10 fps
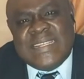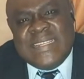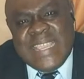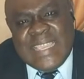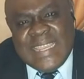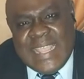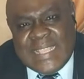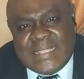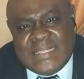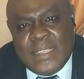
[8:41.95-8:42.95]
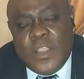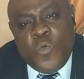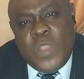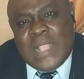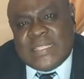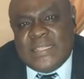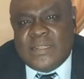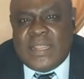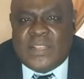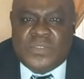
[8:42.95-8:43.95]
decadence we are seeing
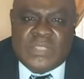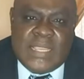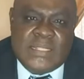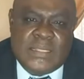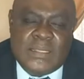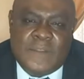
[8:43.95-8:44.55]
in our society.